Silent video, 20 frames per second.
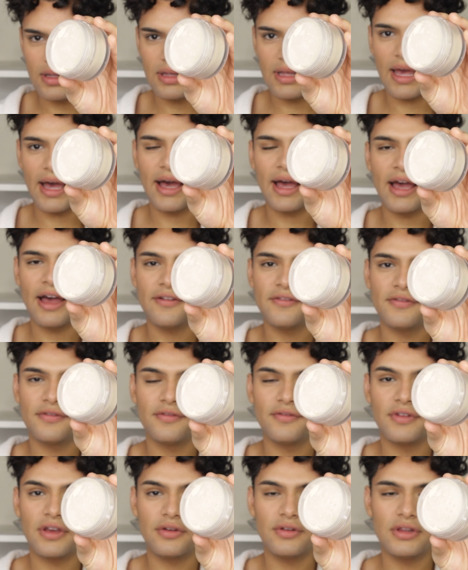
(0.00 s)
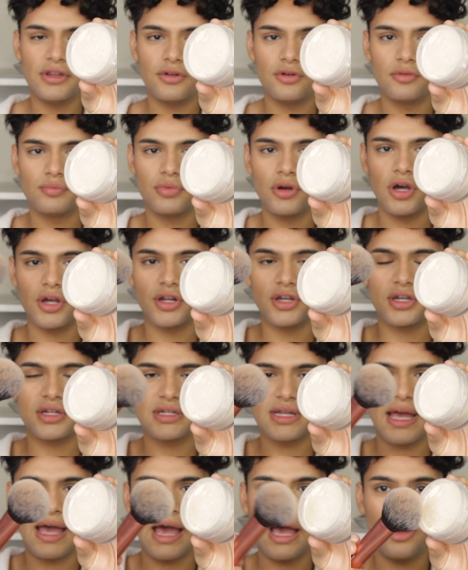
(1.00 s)
yeah, I have very little
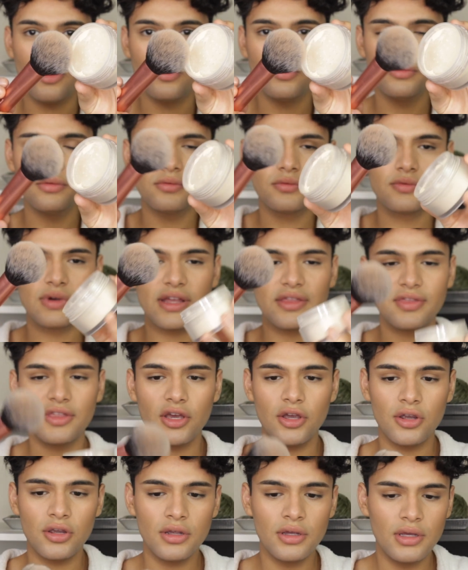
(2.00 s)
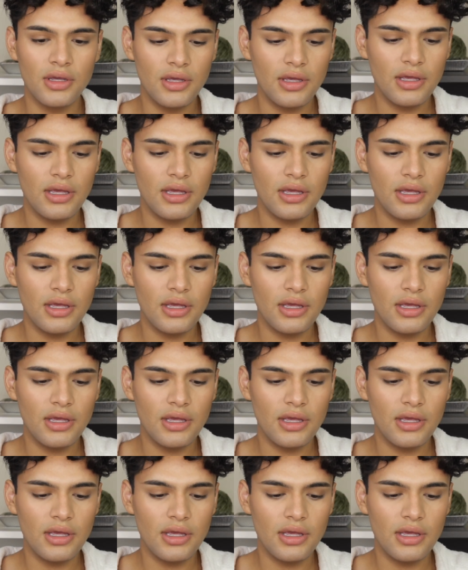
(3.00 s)
product out right there.